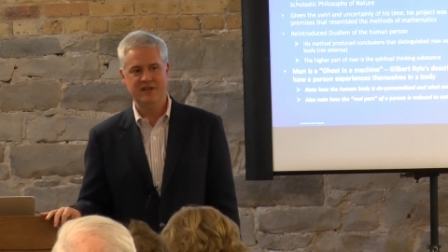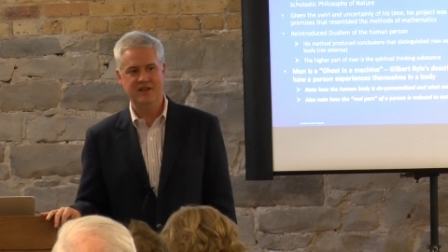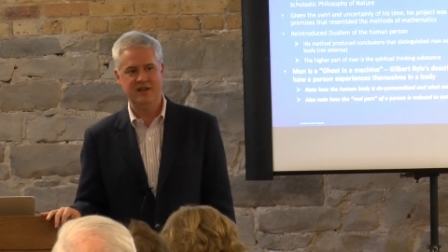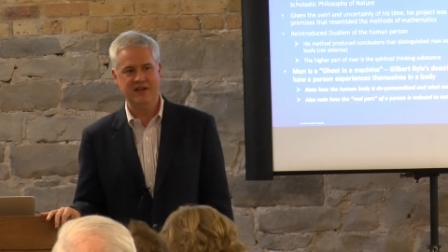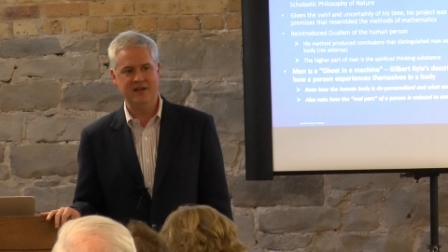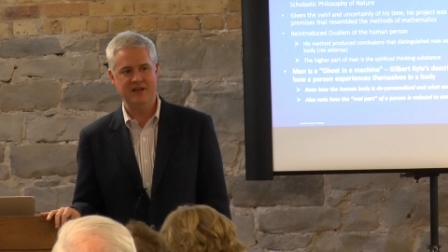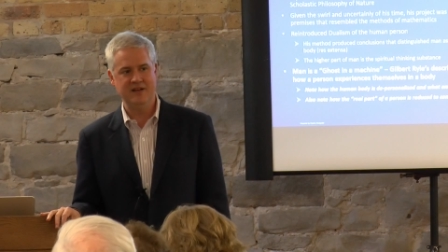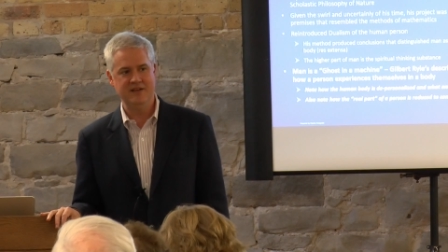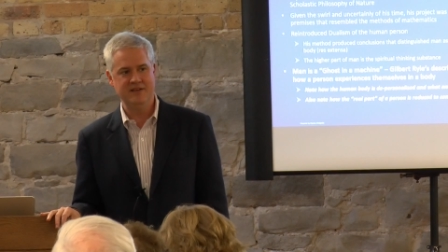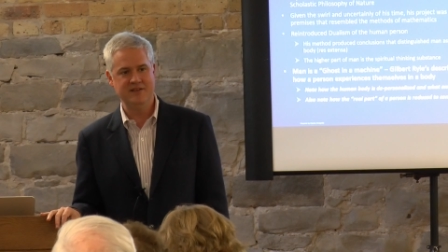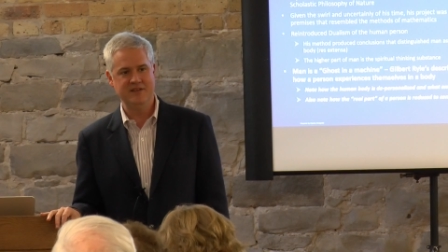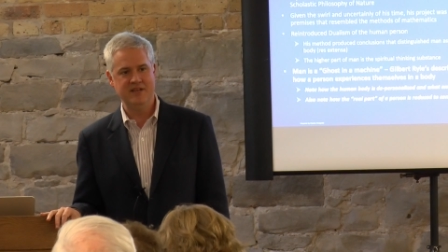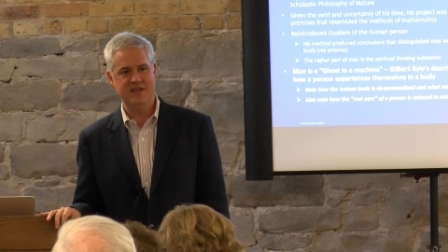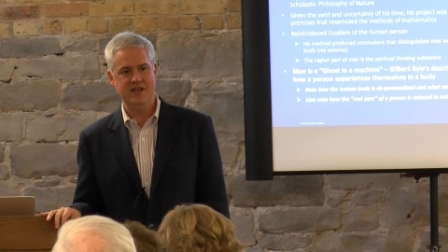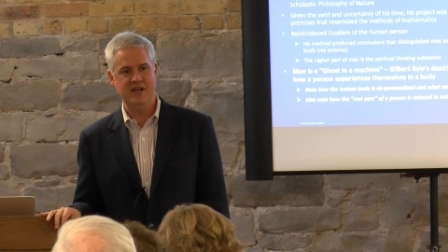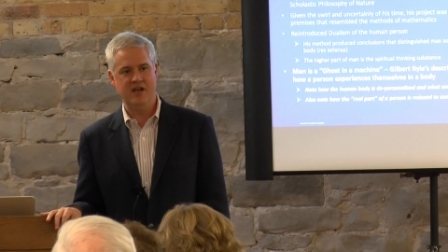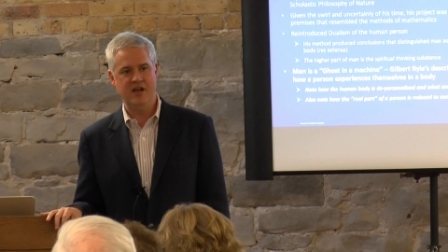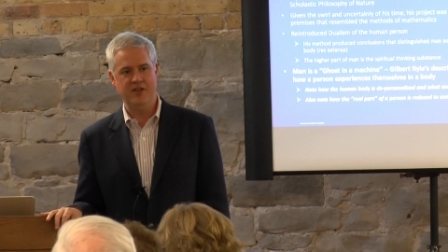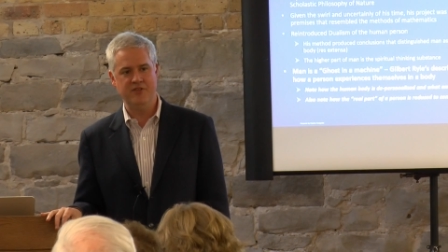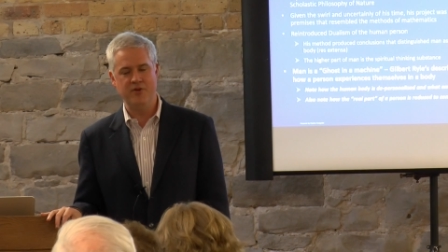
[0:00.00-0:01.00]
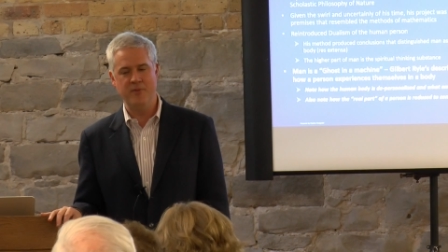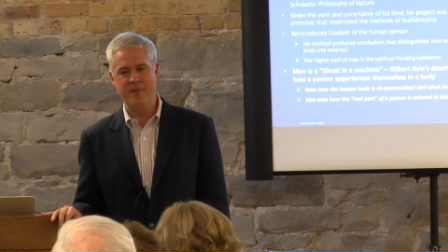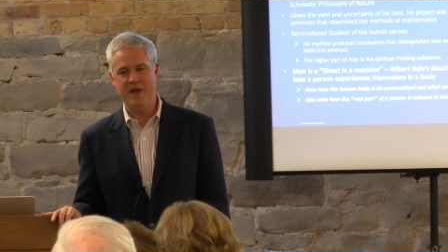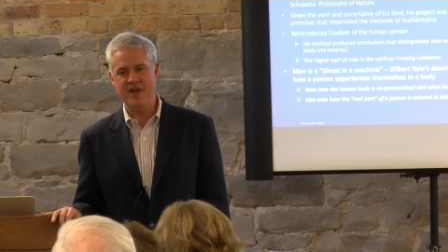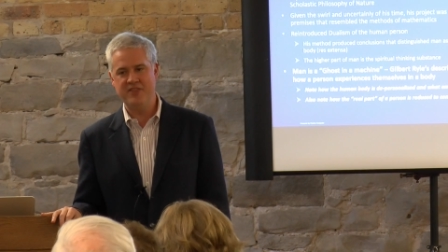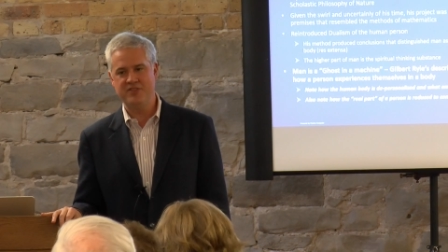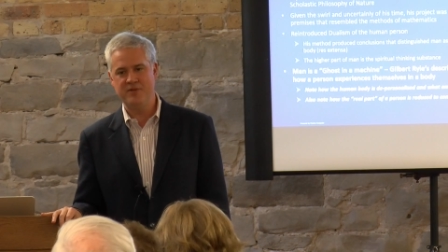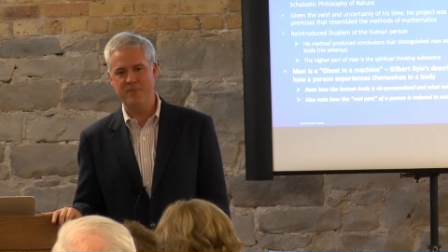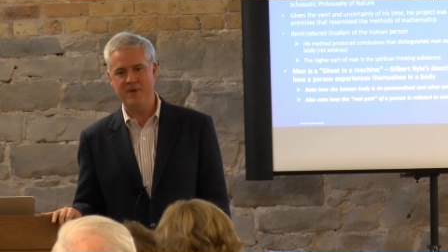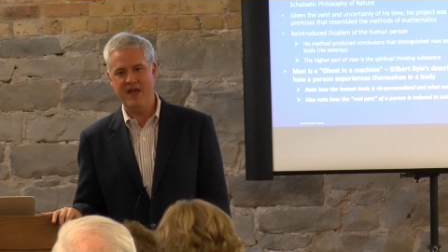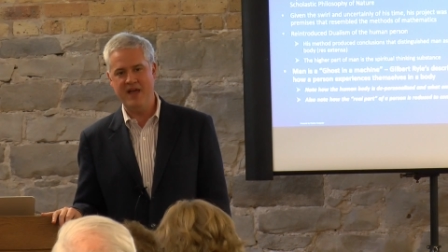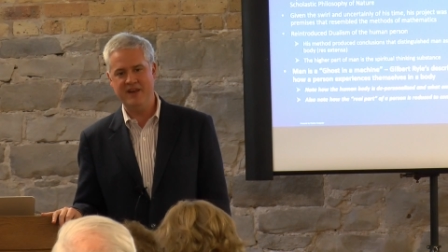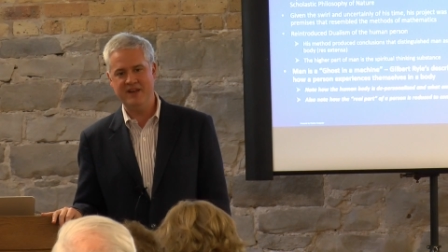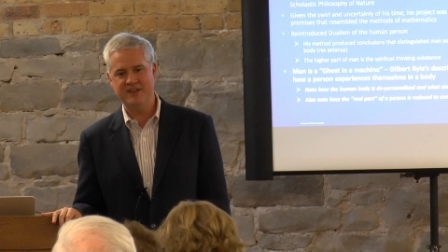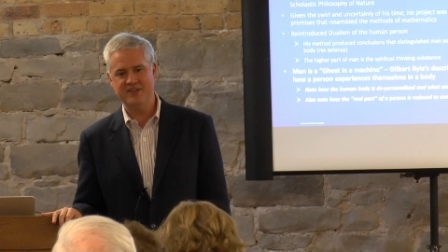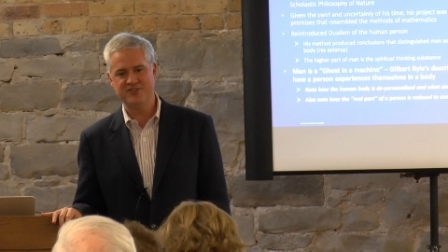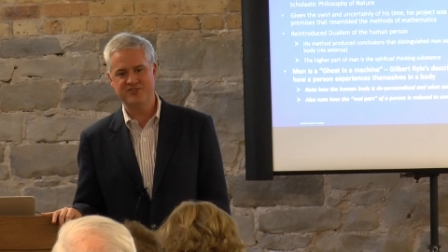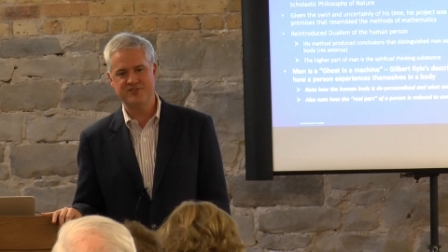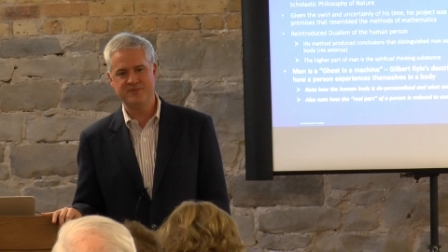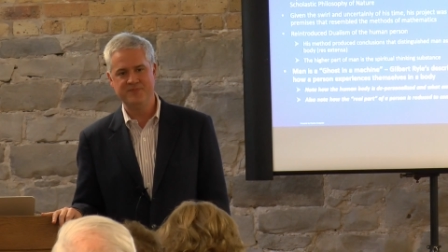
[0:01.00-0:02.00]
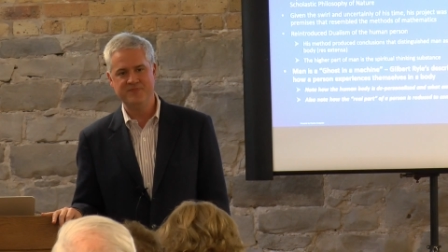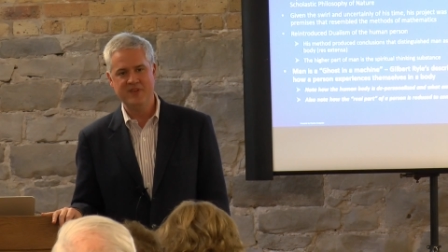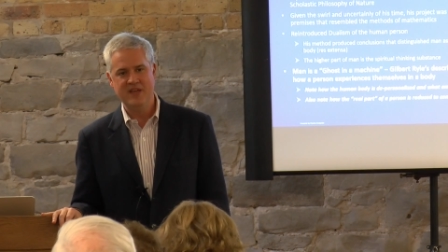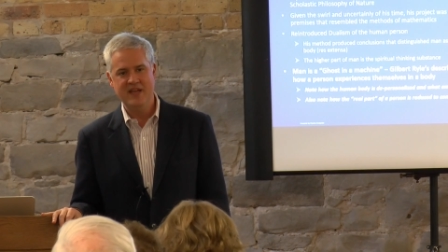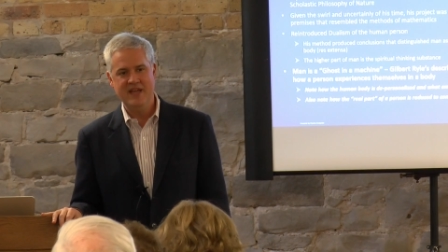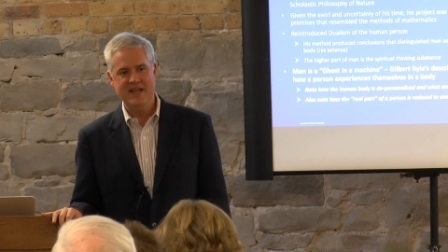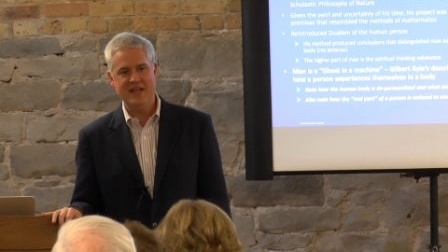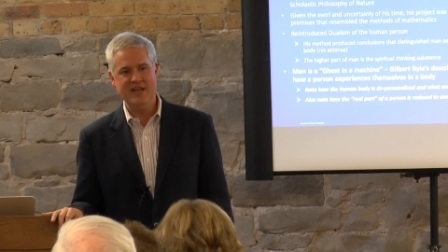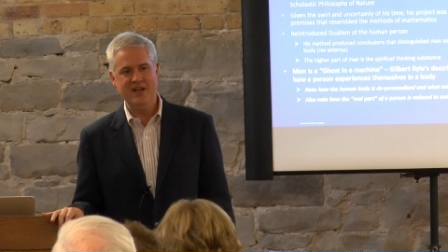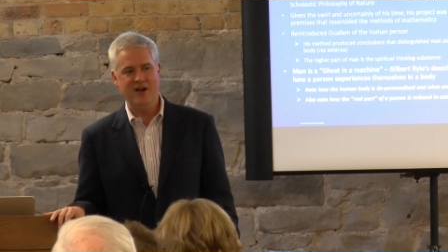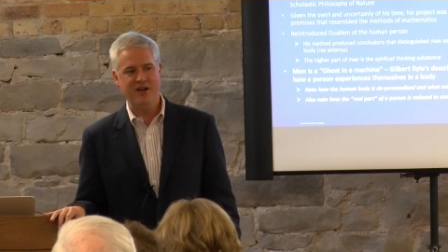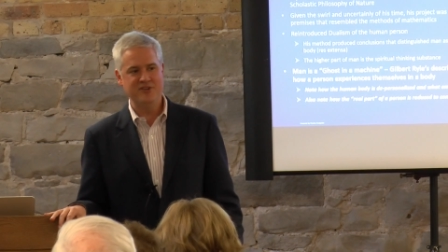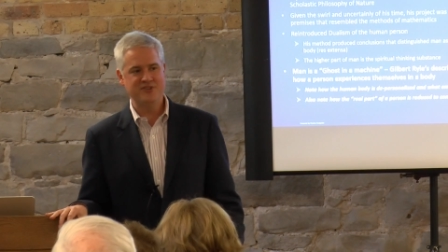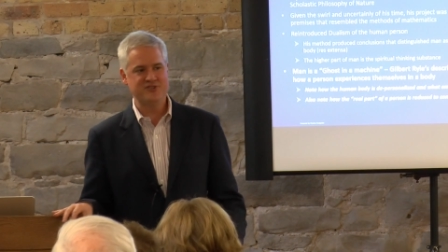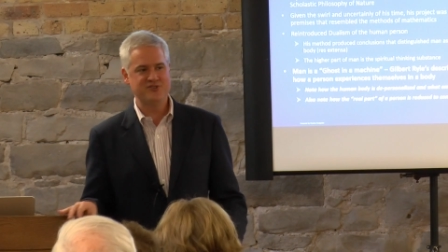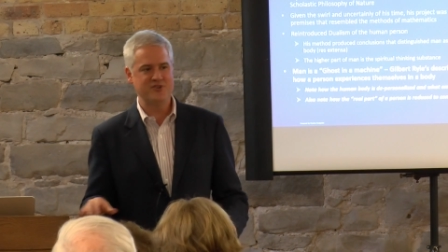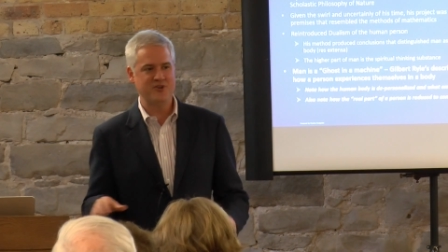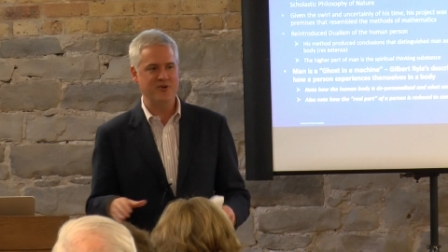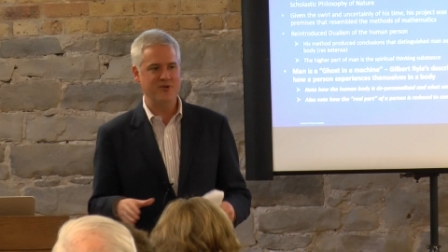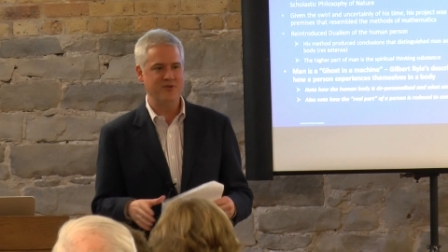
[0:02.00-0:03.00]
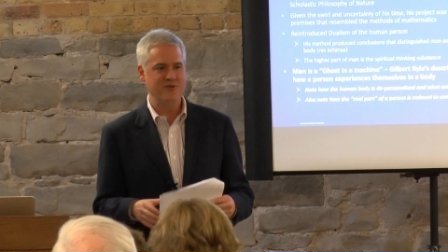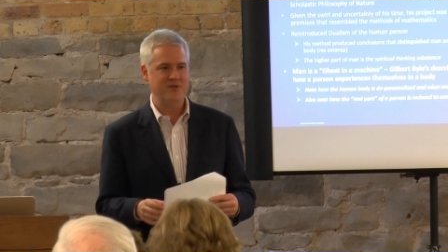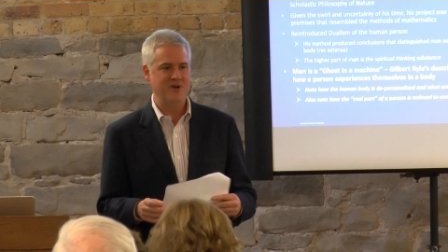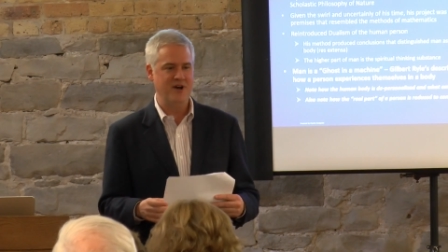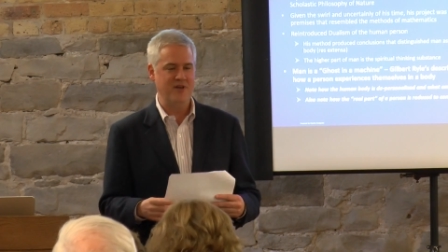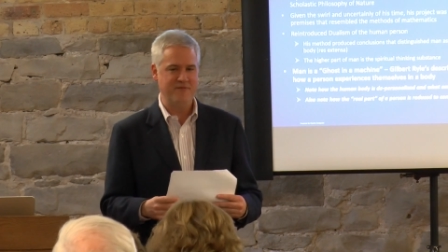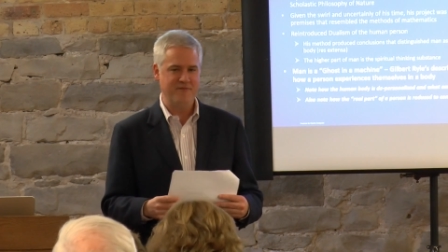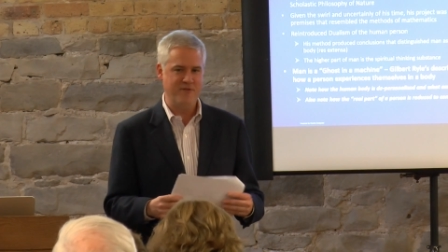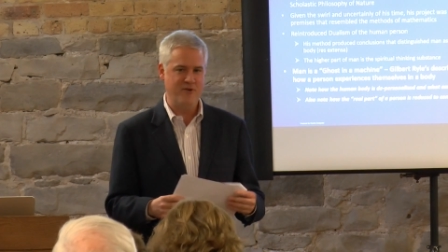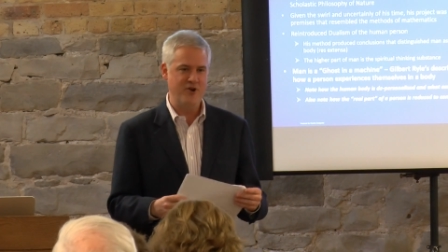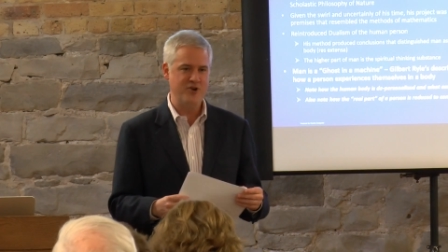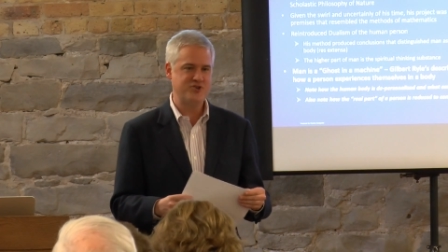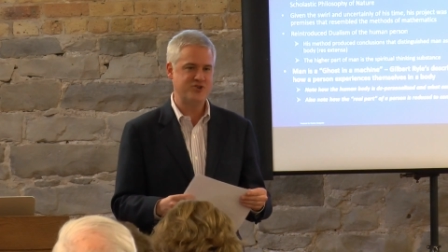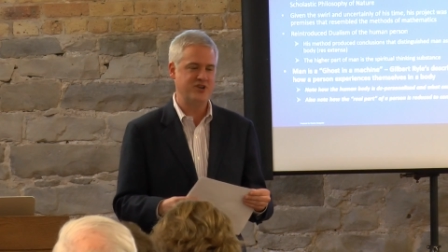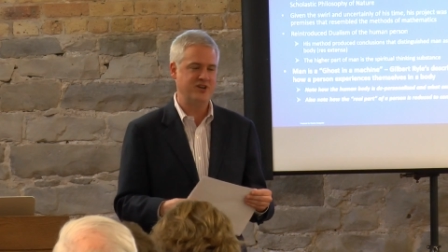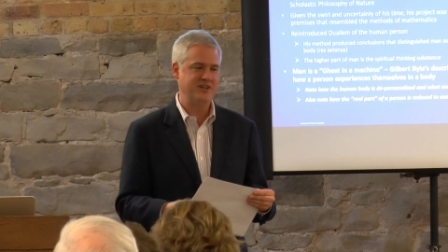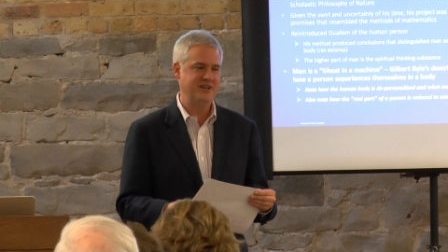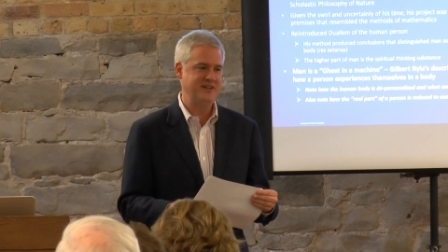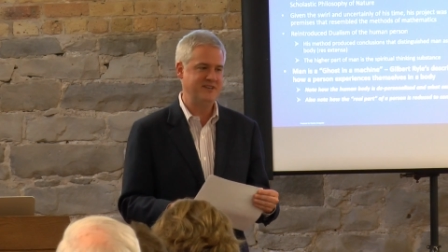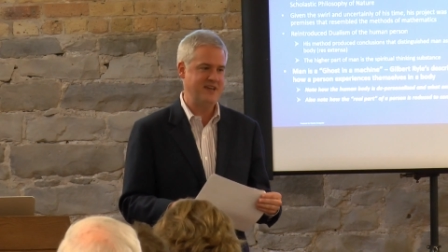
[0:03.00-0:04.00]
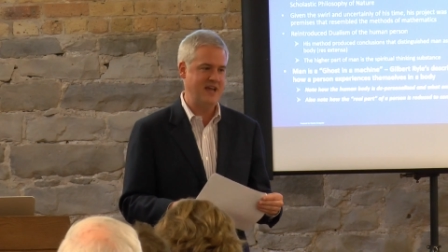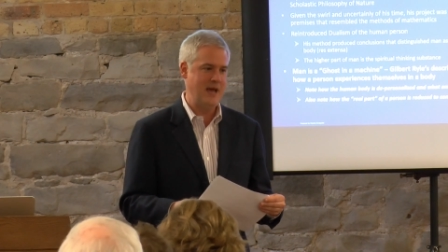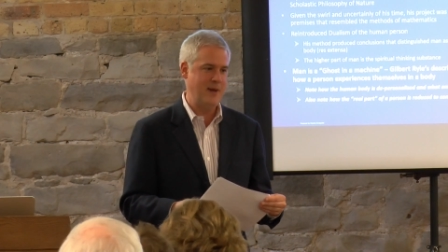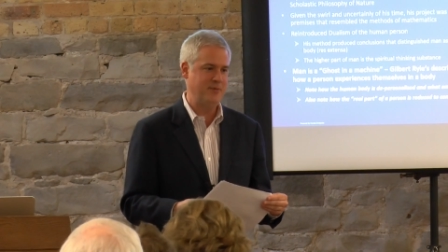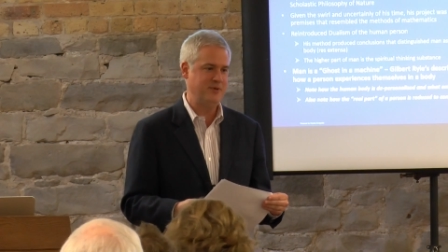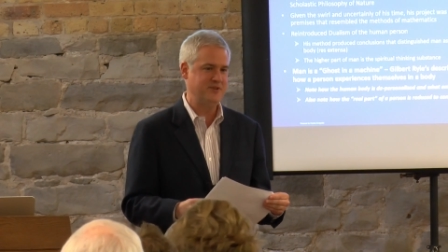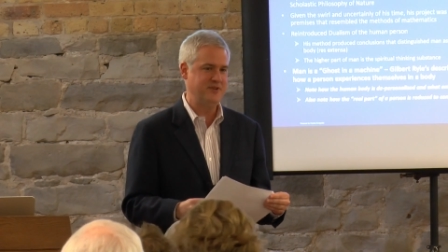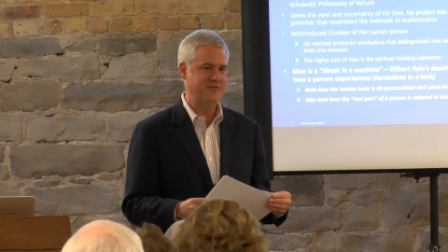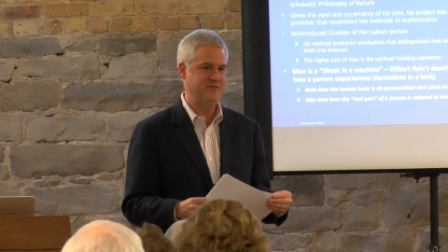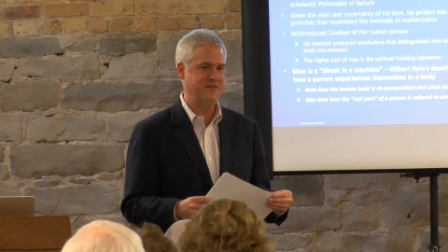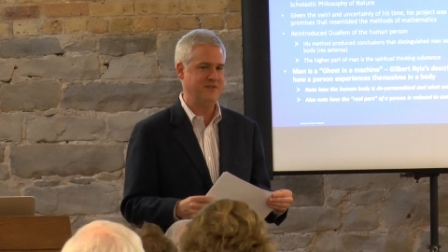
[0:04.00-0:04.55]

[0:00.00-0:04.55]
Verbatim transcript: uh, other mathematics. He also, unfortunately, dabbled in